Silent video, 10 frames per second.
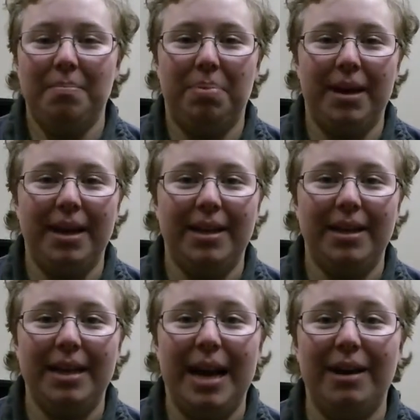But
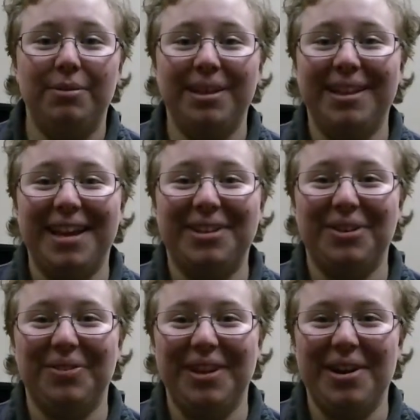I really liked your
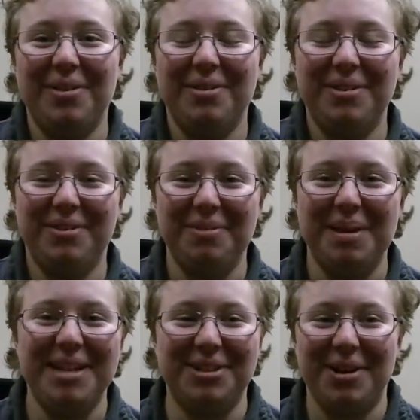video from
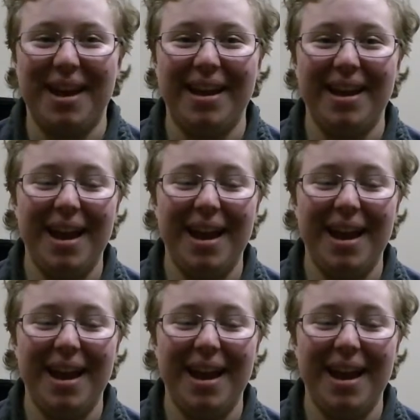yesterday.